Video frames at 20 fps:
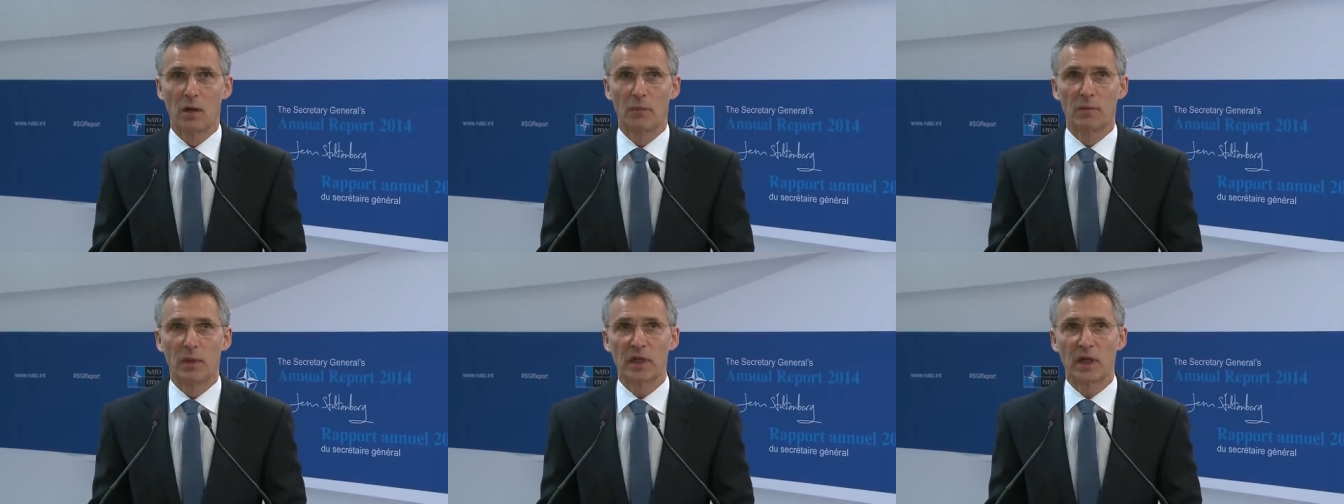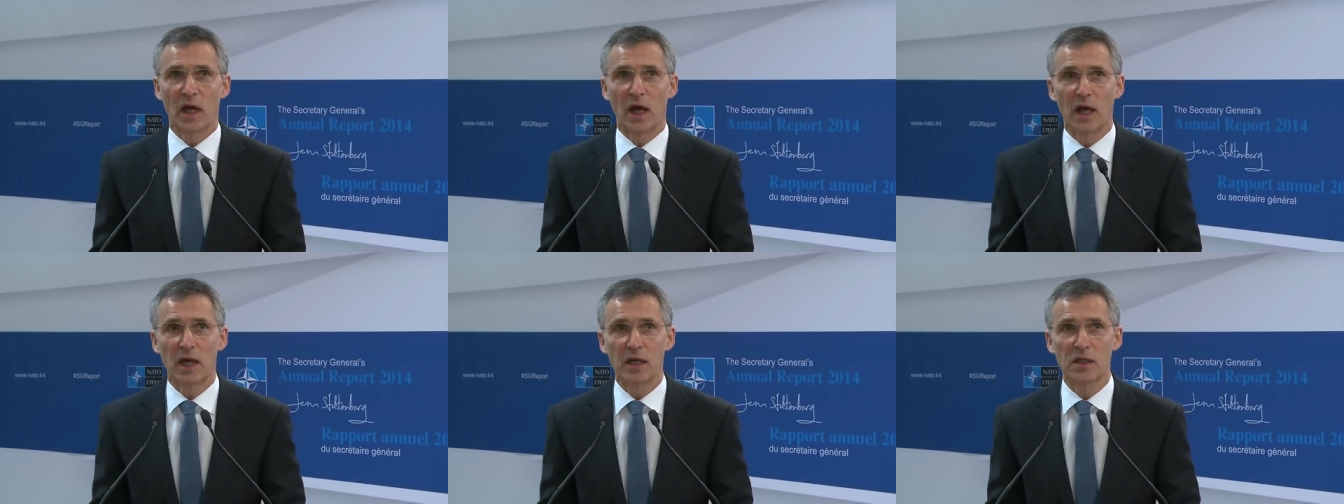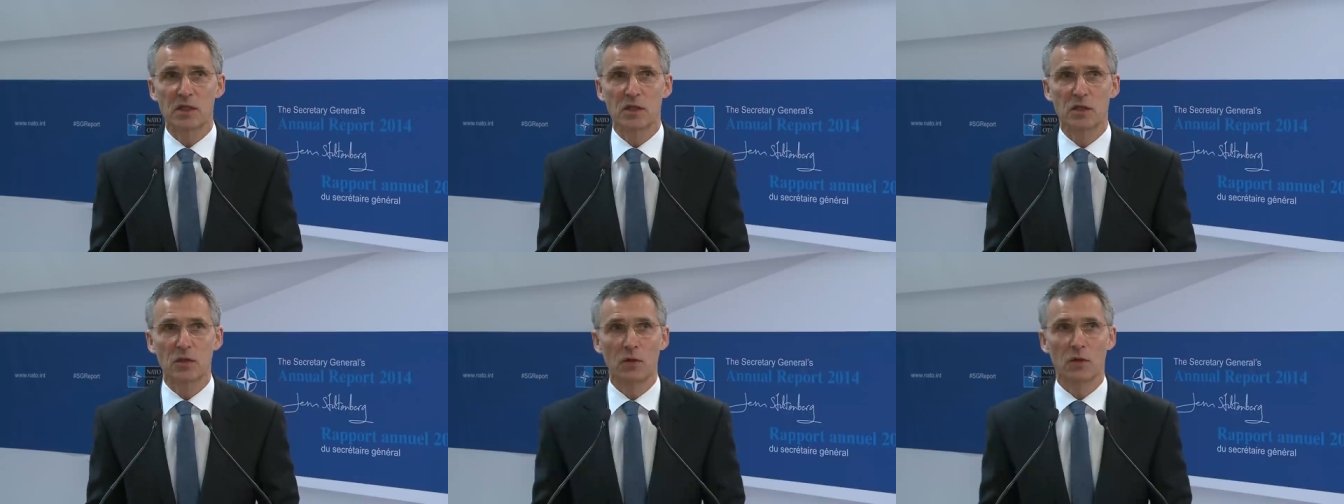But
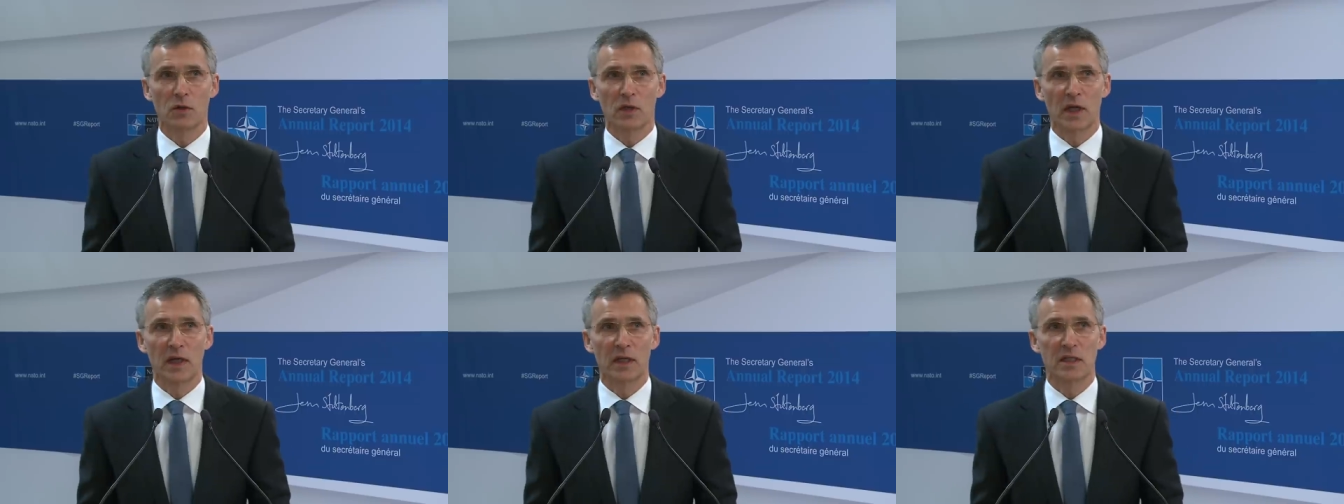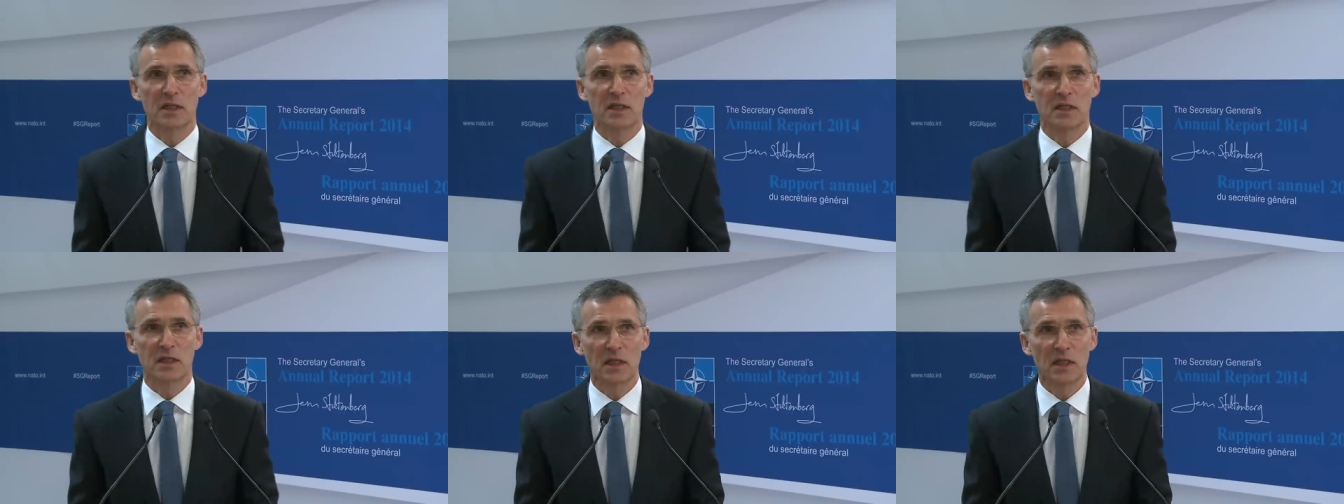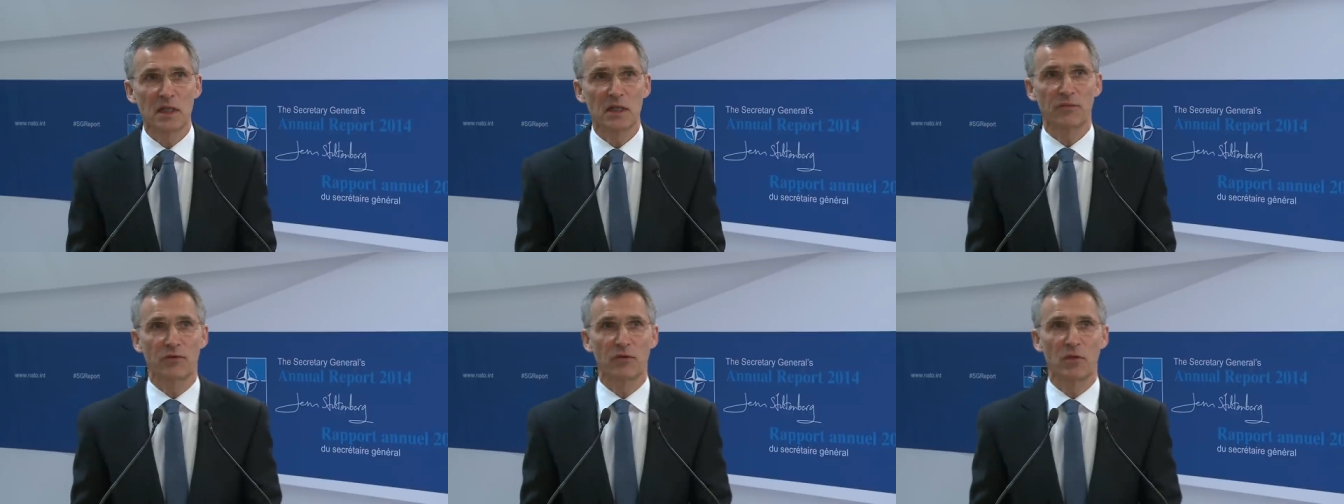as you can
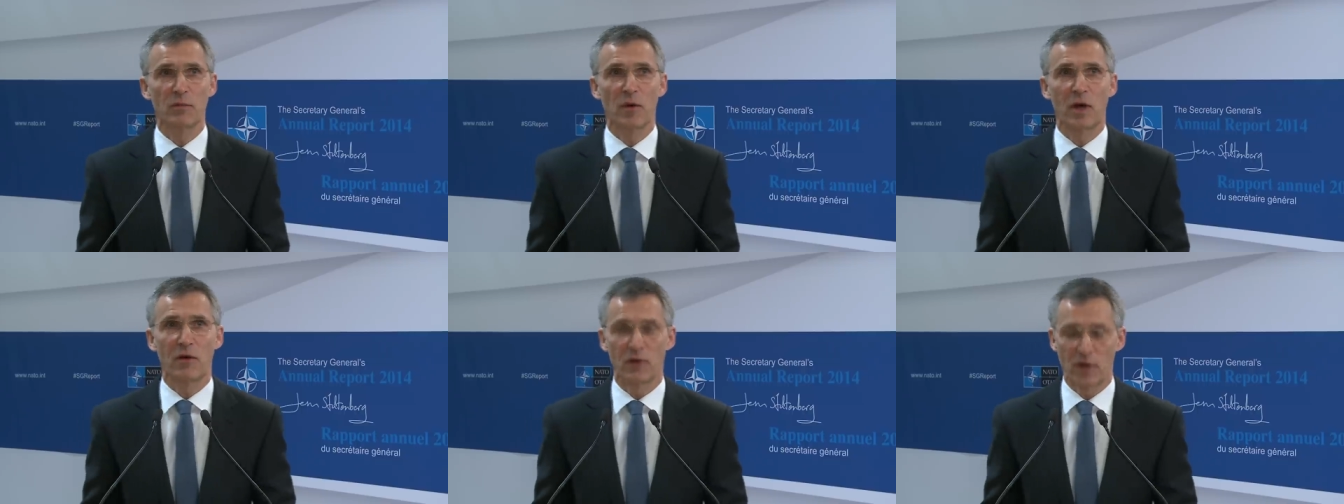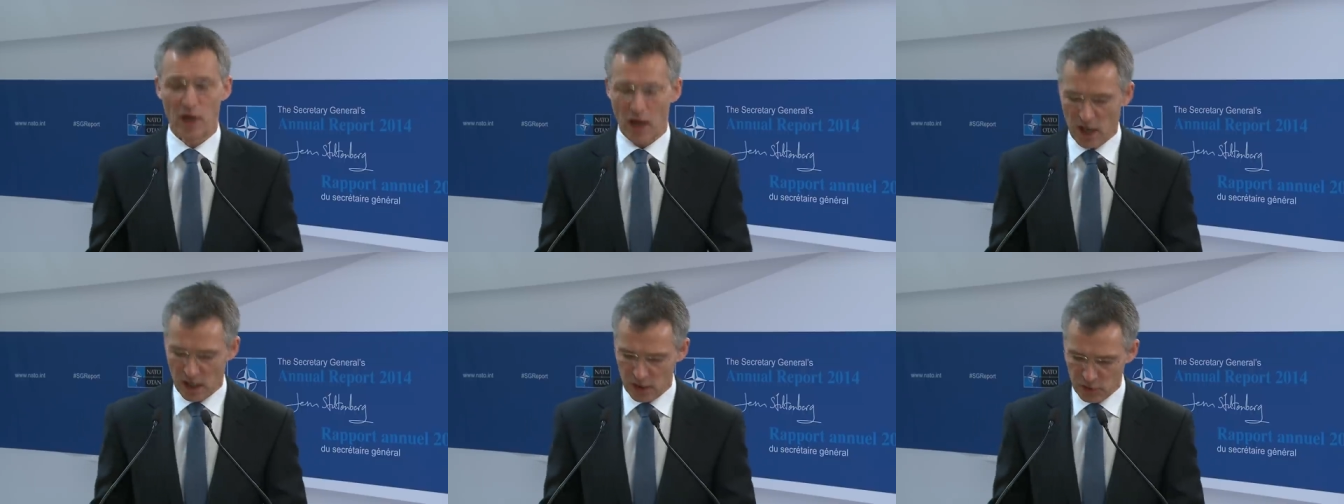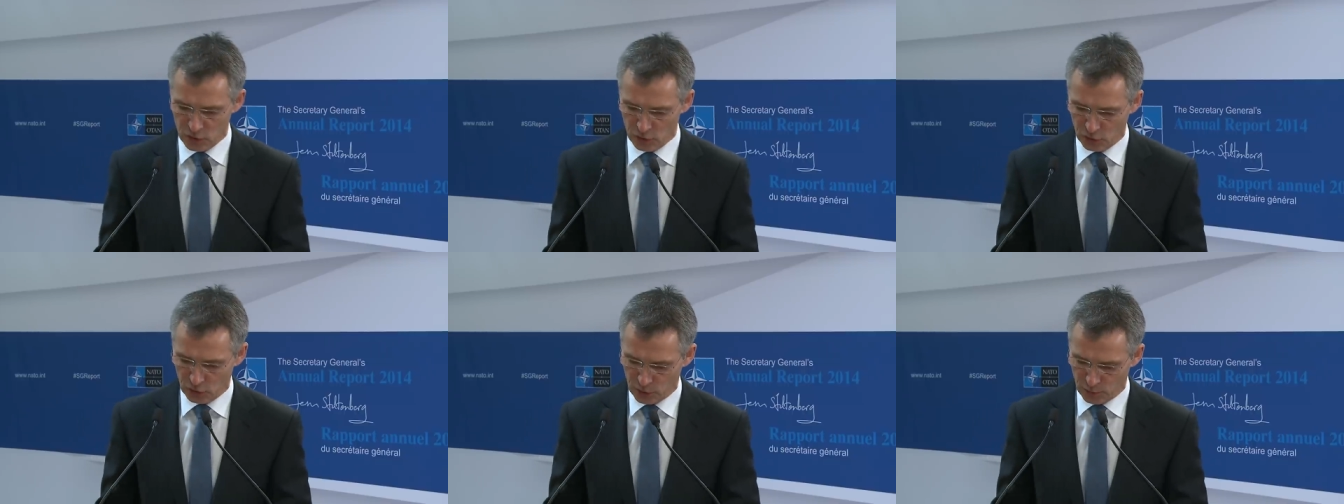see from our
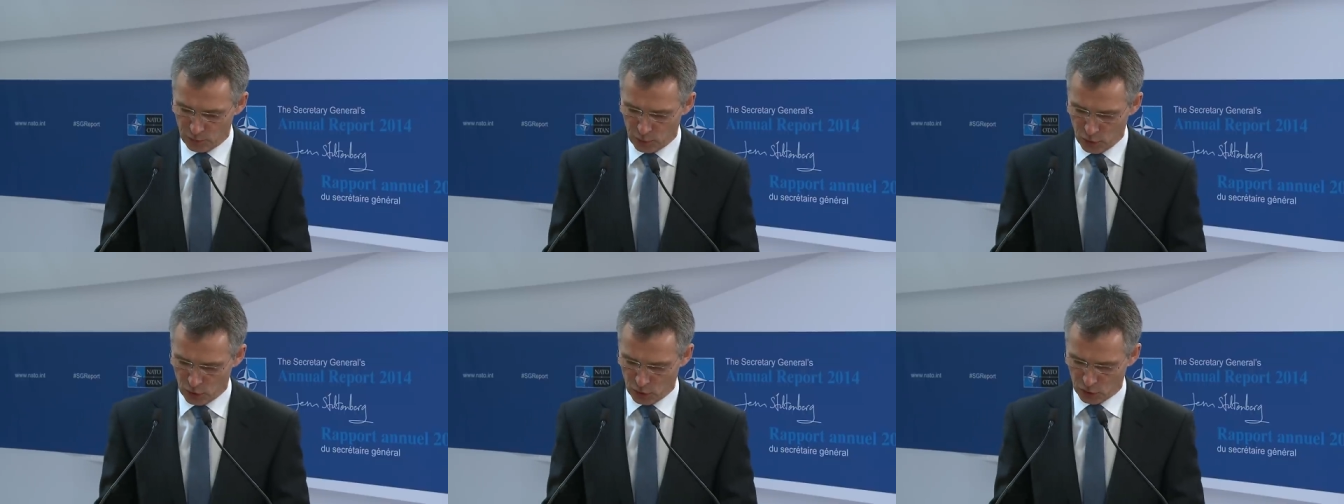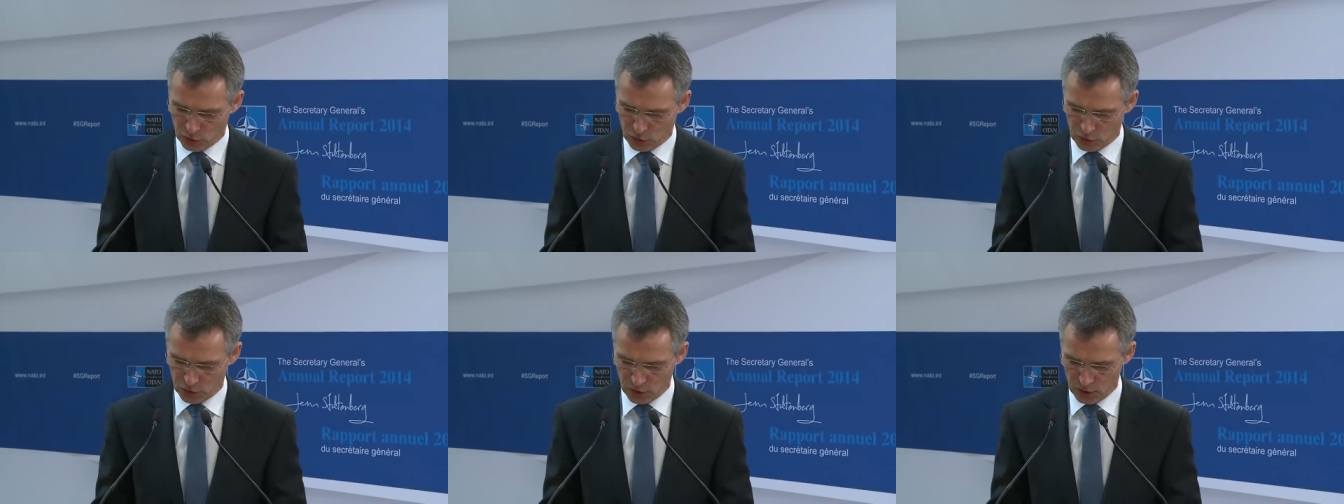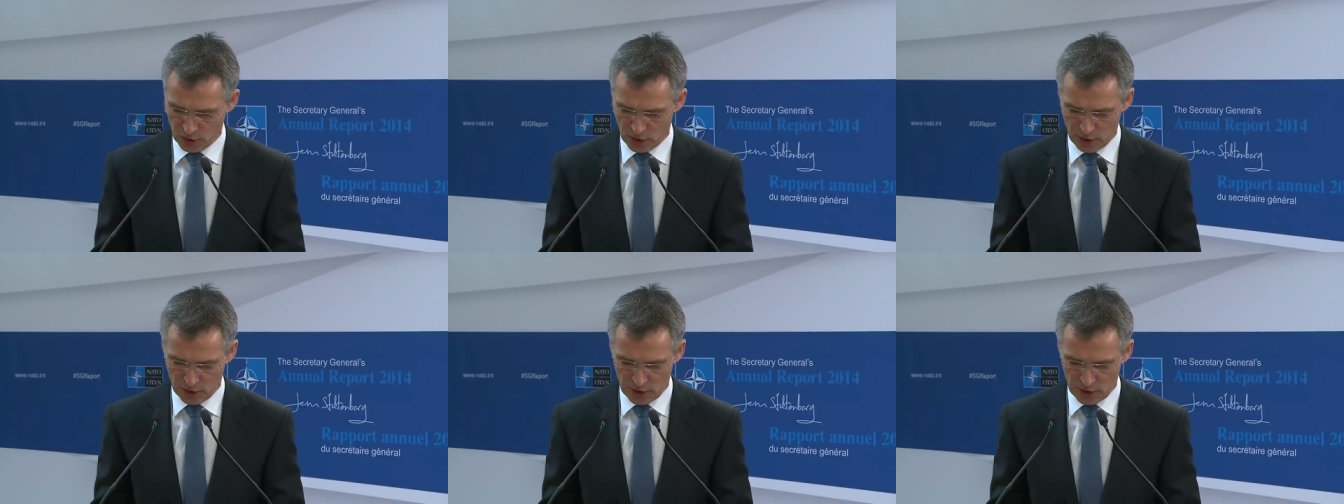annual report,